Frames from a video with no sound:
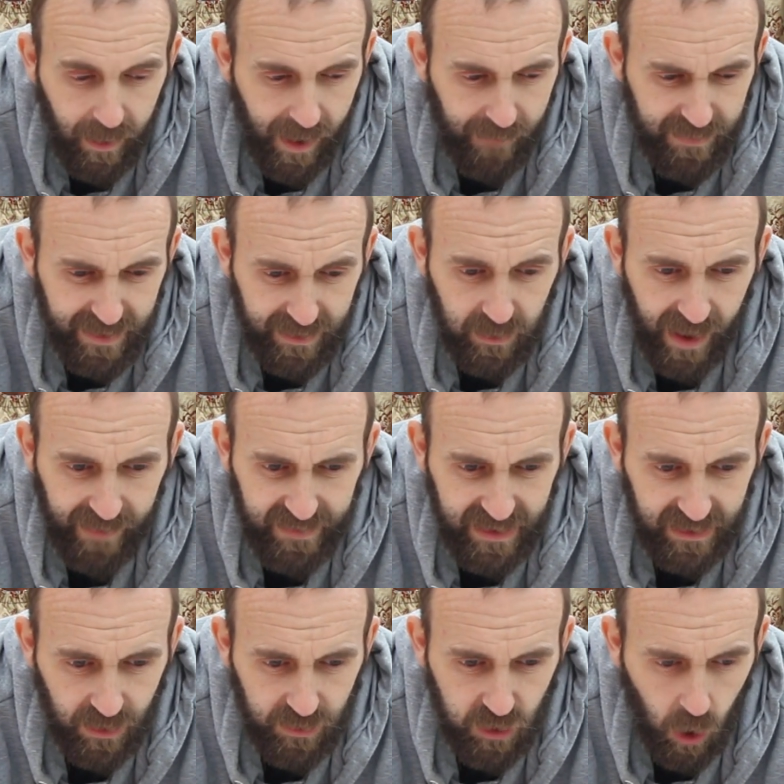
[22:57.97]

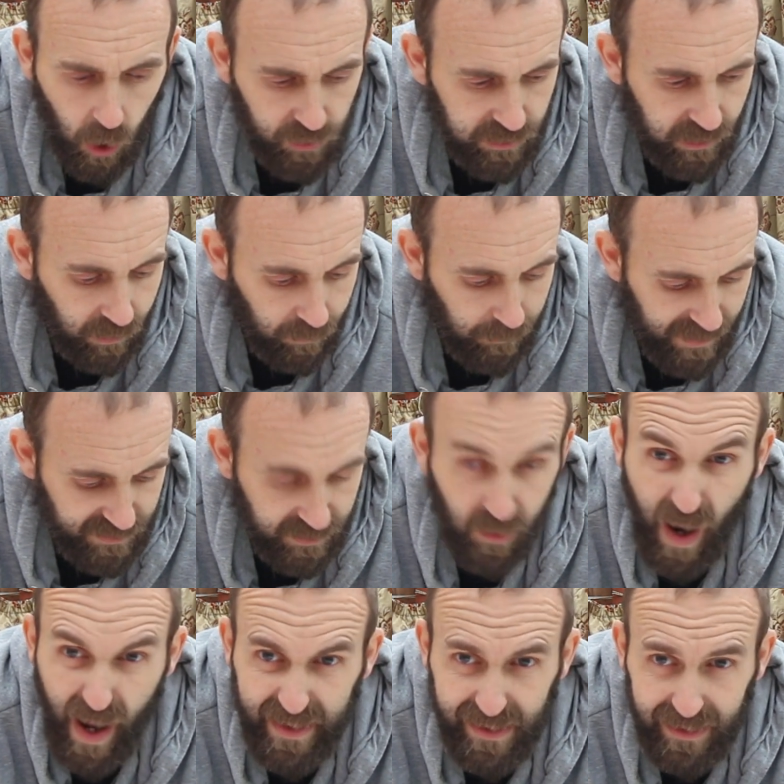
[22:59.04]
everything does cost a little bit,
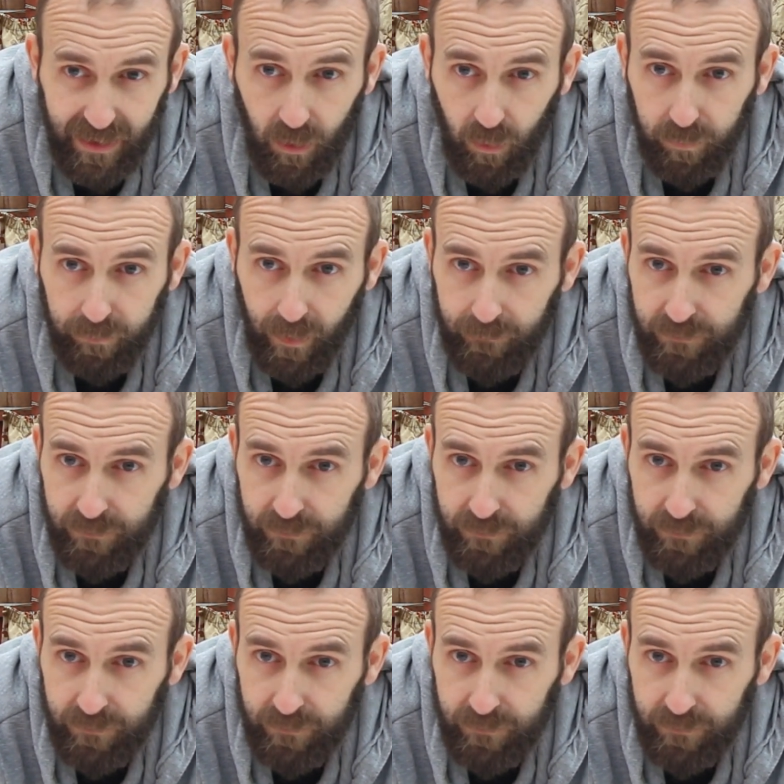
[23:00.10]
so any little